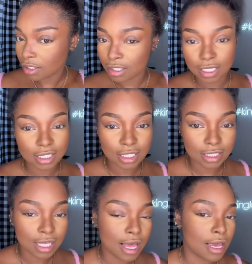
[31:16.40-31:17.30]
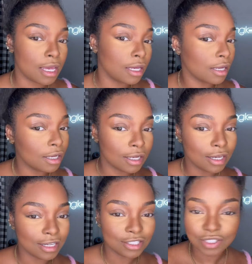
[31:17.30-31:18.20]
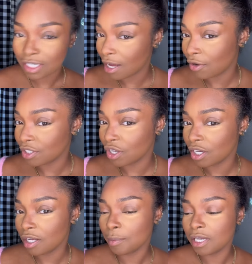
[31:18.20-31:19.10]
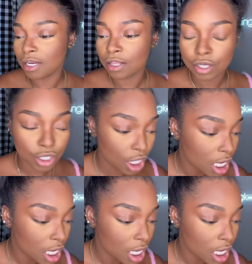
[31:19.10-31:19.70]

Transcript: this is like, you see how it's all coming together.